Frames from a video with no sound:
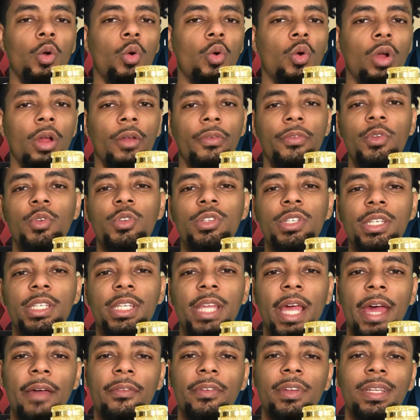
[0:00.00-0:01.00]
or if you
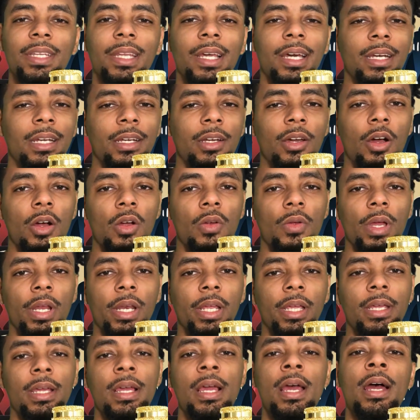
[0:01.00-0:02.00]
just haven't done it
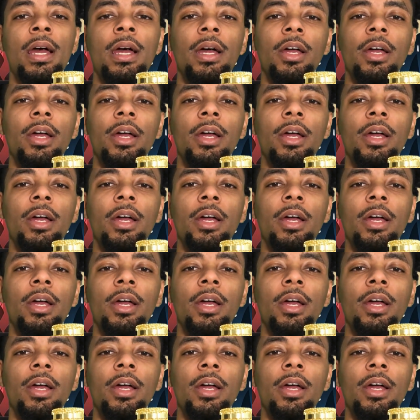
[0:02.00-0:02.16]
already,